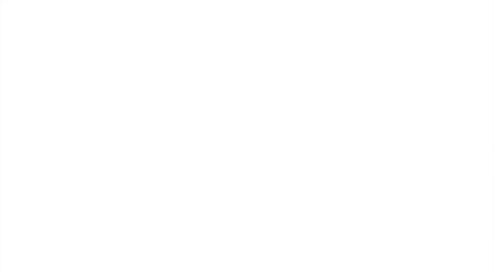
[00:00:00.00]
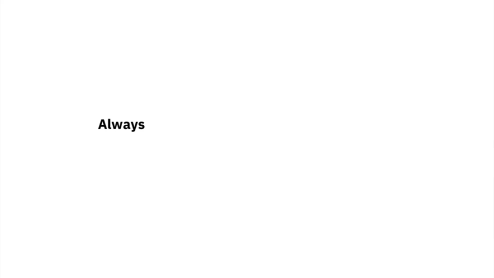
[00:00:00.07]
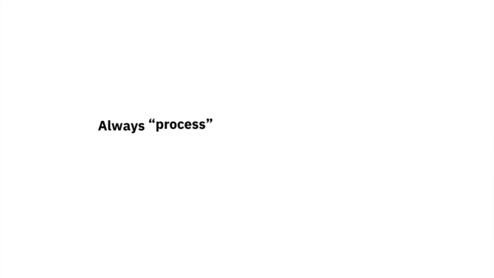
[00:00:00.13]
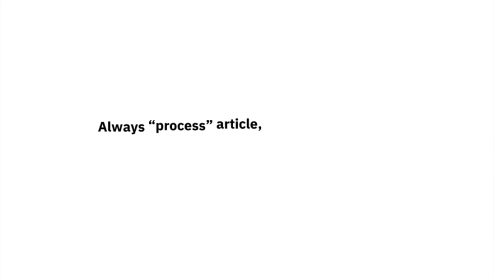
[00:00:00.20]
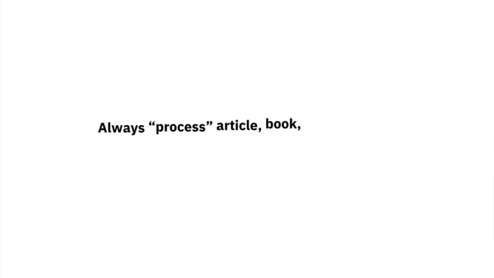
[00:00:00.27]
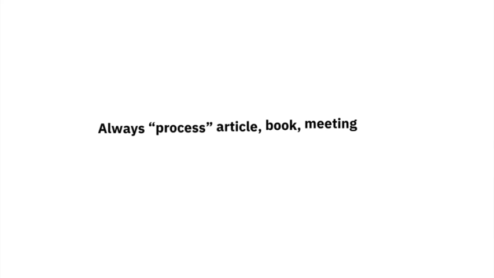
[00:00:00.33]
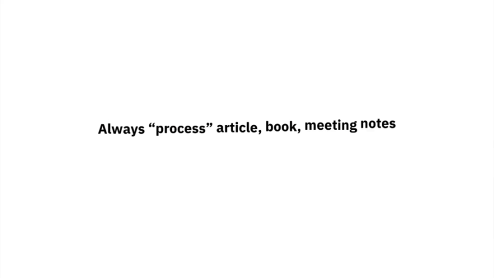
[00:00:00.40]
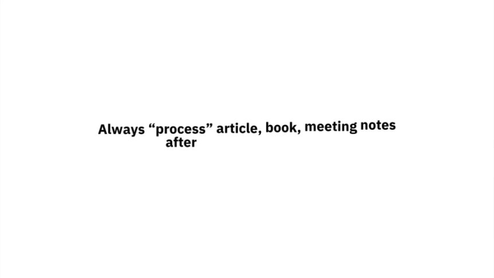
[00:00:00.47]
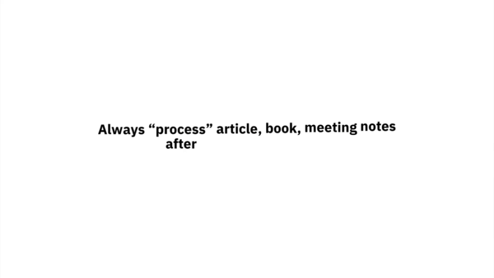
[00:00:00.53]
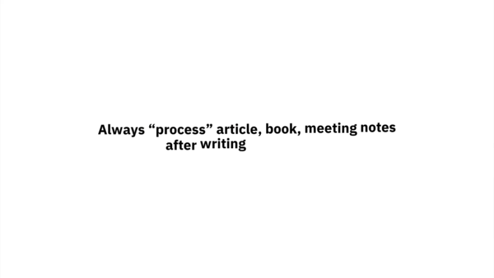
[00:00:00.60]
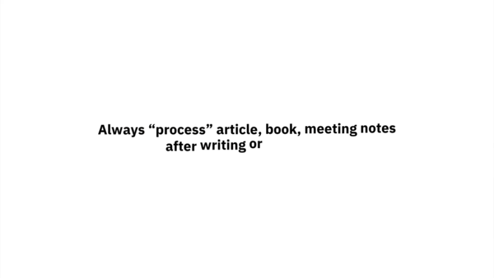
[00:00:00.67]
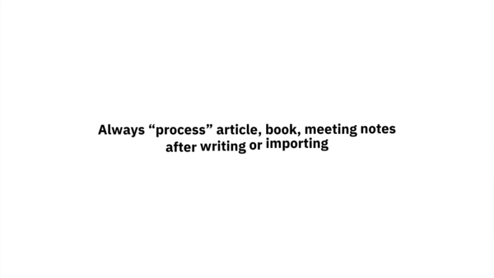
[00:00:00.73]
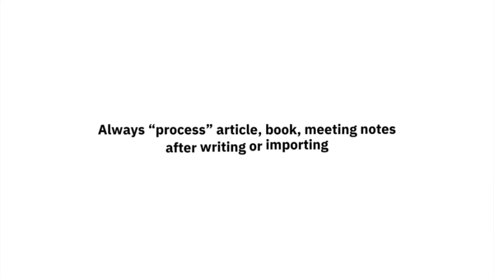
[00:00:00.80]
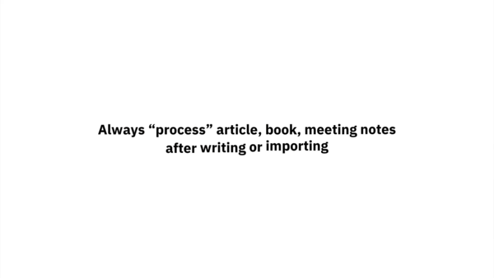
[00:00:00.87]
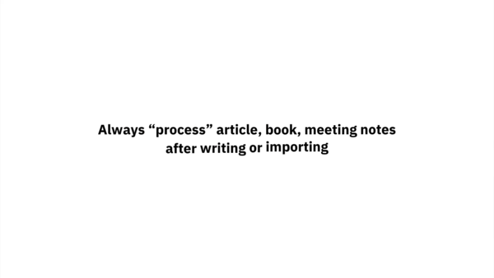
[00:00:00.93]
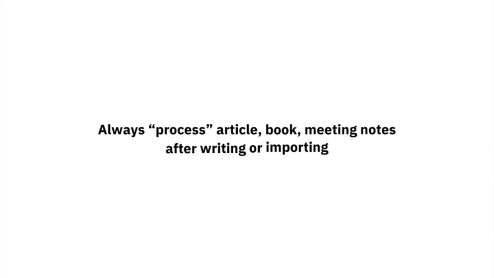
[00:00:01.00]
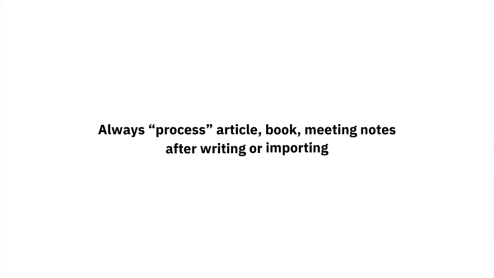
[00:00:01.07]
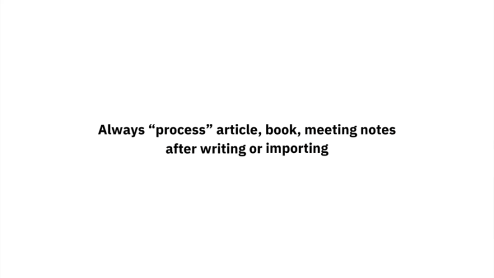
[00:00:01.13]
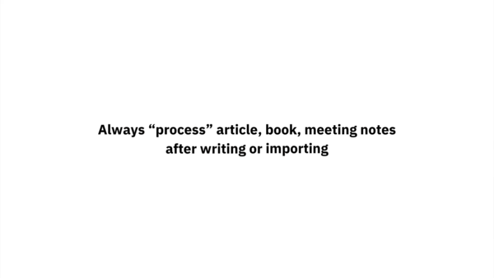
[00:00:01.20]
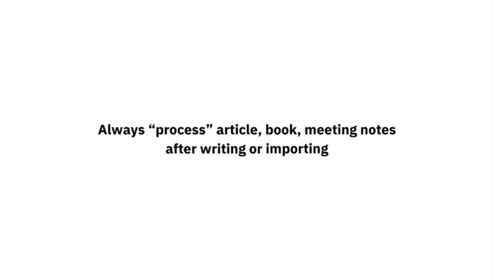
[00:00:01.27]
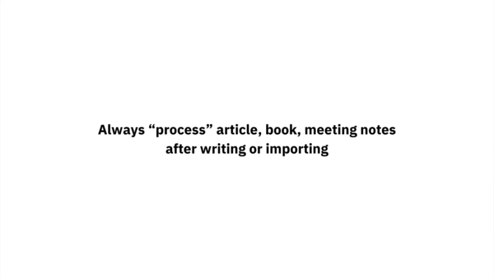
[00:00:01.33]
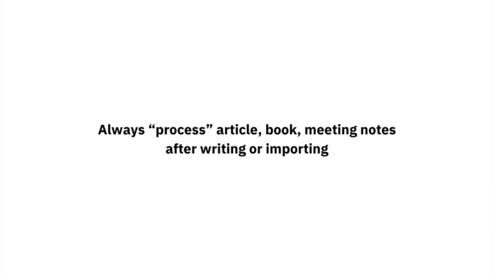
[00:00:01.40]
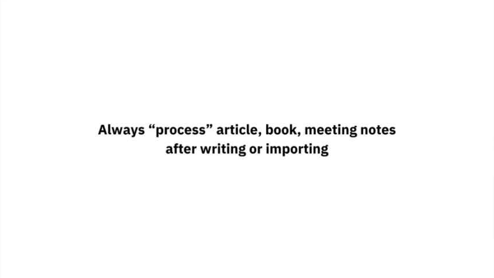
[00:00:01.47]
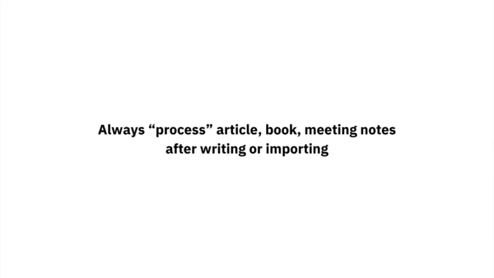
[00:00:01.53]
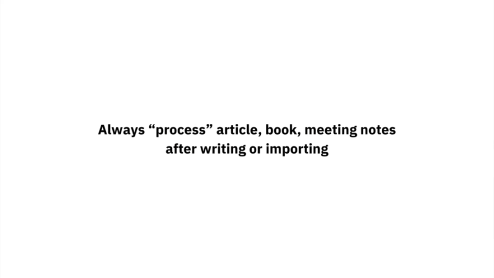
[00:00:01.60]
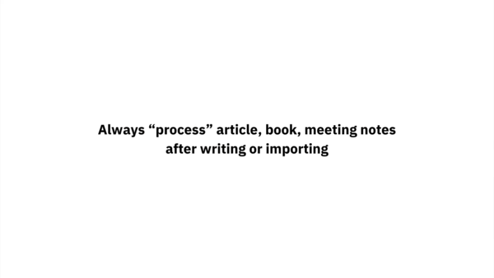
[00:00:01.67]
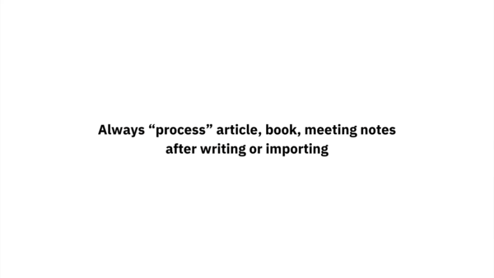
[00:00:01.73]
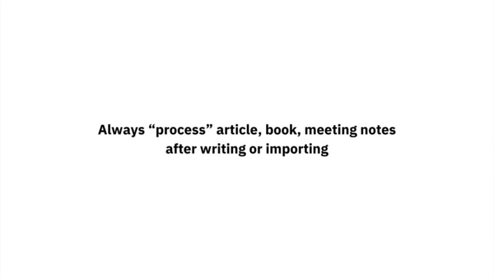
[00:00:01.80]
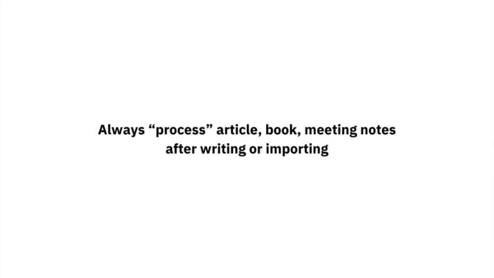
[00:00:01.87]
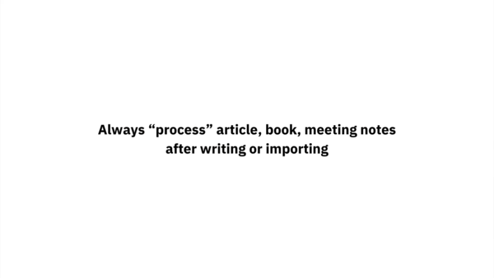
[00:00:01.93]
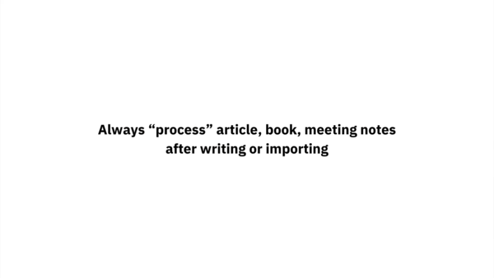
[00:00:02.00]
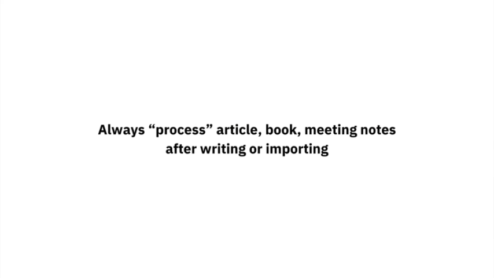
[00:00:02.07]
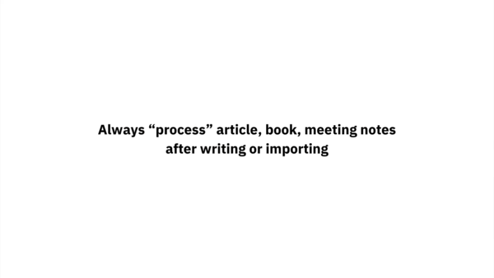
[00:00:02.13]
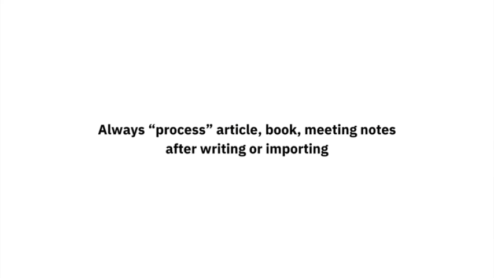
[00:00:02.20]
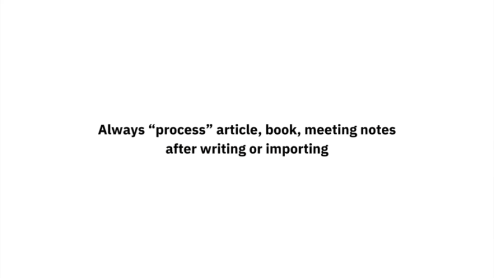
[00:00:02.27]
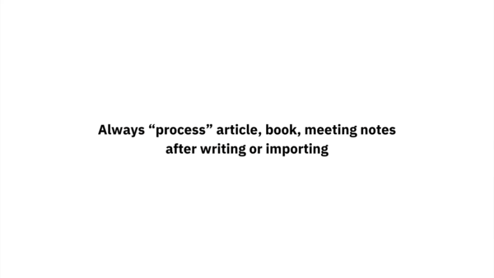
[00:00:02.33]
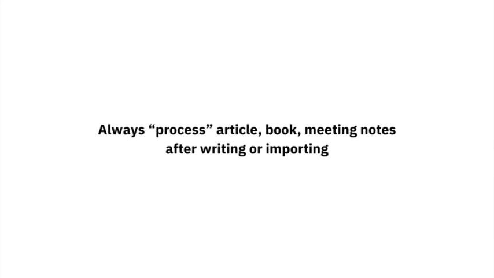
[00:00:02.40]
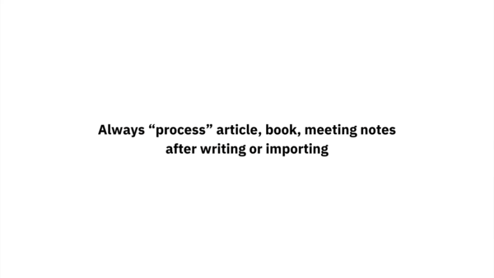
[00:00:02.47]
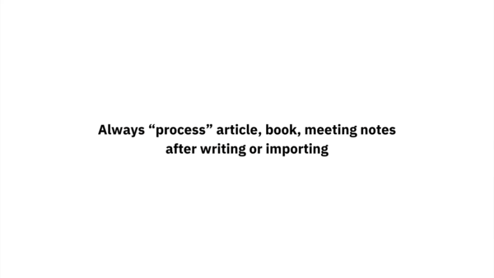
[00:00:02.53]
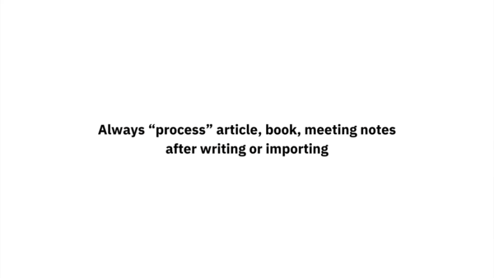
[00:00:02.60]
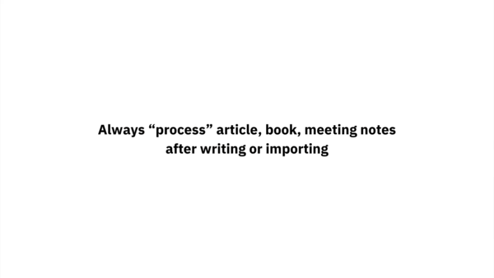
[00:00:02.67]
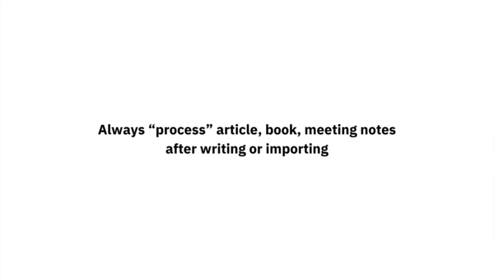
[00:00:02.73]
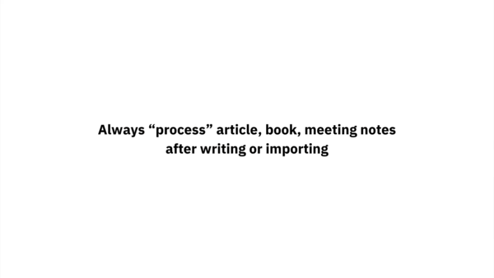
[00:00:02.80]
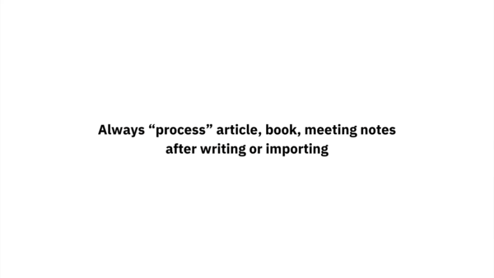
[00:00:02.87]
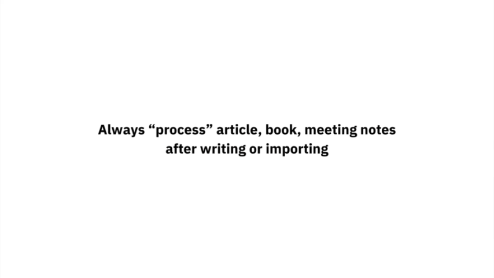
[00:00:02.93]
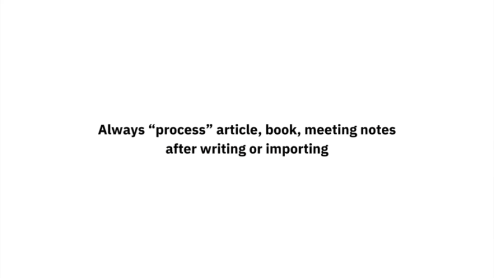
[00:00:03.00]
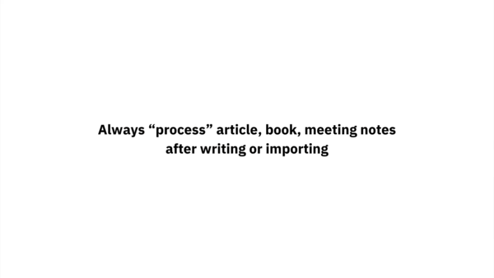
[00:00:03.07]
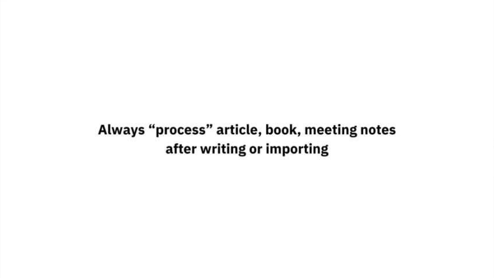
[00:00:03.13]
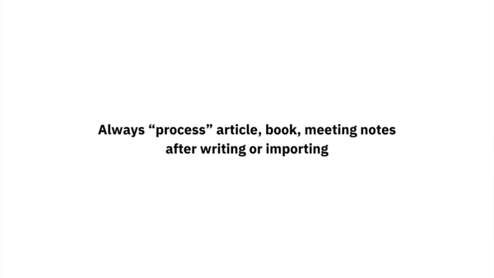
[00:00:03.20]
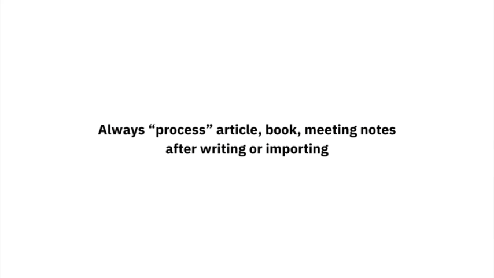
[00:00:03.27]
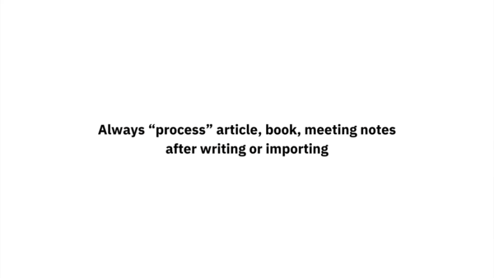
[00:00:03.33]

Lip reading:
(no speaker visible)